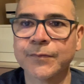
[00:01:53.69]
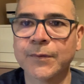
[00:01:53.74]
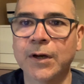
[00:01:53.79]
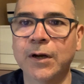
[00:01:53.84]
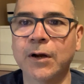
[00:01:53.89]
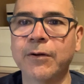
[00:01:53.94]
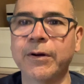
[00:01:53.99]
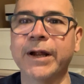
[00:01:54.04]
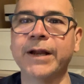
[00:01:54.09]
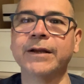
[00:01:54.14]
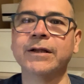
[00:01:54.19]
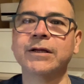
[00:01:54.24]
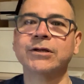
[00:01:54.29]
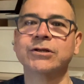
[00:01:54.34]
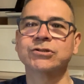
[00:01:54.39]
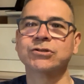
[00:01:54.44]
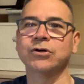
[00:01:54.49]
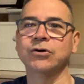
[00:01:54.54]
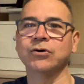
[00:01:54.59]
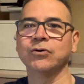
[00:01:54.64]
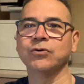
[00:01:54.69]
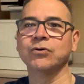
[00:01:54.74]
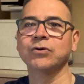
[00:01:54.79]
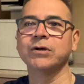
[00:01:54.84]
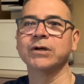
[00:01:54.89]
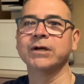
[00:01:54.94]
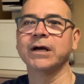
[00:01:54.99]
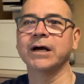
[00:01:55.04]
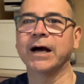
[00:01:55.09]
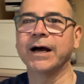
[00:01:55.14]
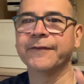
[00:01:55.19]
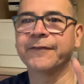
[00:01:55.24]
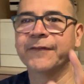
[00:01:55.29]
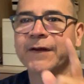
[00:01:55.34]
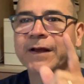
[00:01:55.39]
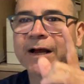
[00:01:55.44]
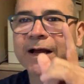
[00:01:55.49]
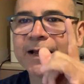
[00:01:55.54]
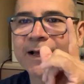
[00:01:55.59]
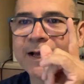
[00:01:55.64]
All right. So I
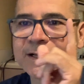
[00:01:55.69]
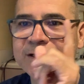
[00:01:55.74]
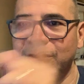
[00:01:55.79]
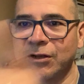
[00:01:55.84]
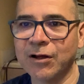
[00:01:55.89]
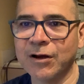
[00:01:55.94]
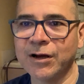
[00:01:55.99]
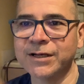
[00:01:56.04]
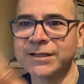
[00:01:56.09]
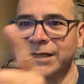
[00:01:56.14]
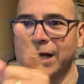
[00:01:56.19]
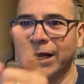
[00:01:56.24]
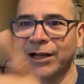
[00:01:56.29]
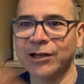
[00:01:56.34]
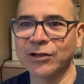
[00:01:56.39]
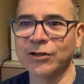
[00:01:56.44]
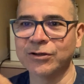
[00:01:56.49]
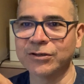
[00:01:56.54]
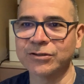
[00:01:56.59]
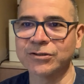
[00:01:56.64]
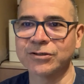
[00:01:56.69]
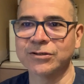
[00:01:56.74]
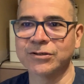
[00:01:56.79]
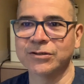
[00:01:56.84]
think as long as I look